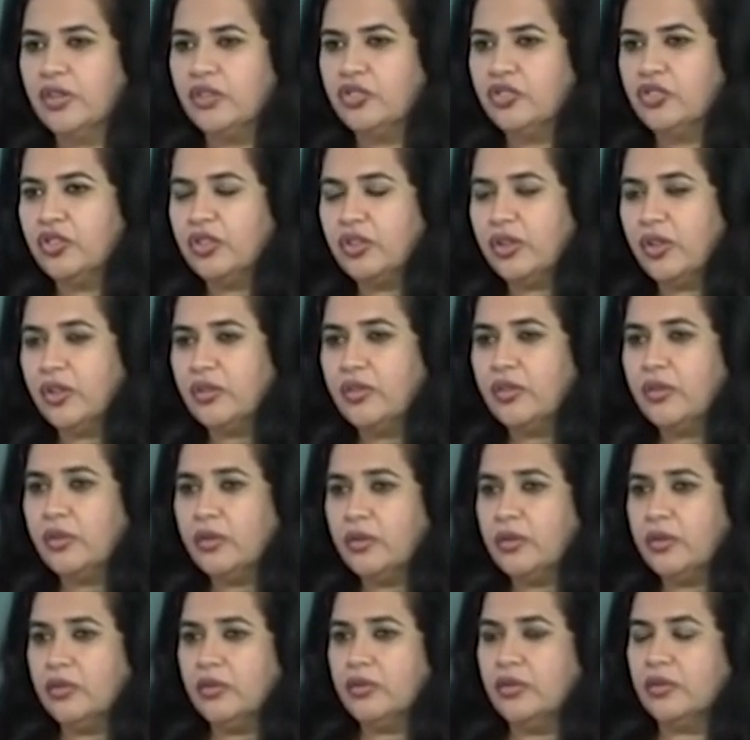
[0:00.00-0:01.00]

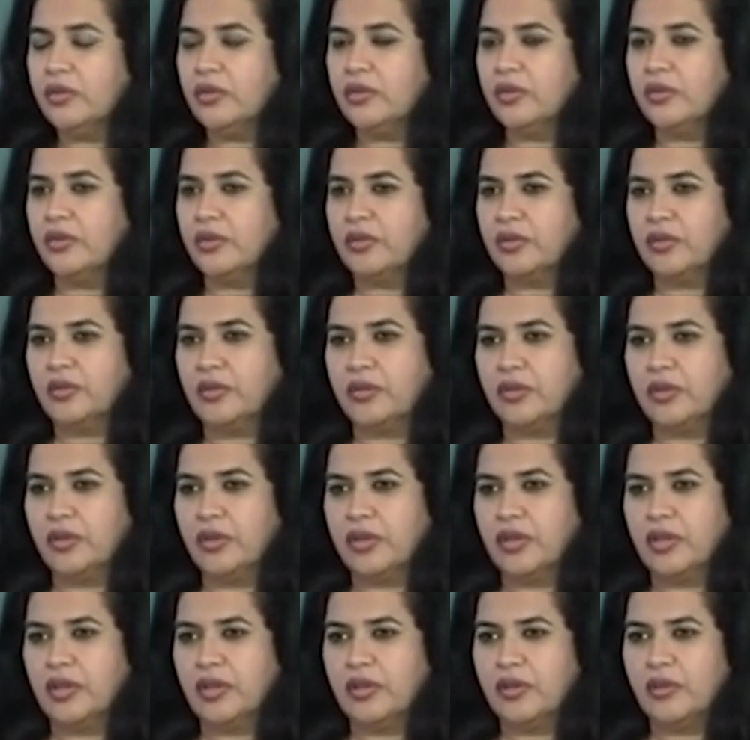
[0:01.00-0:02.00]
Giraudoux
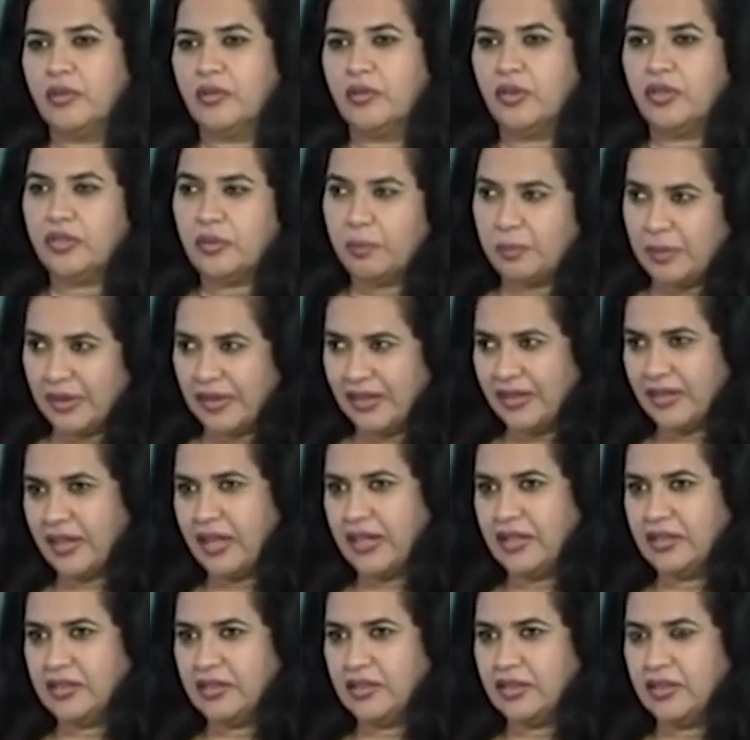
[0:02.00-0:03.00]
was a
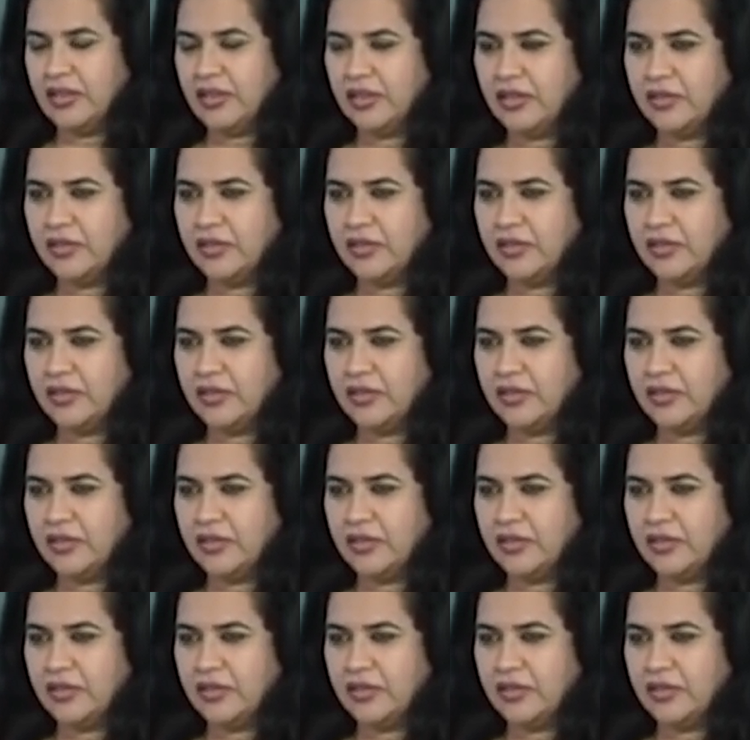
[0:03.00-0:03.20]
playwright,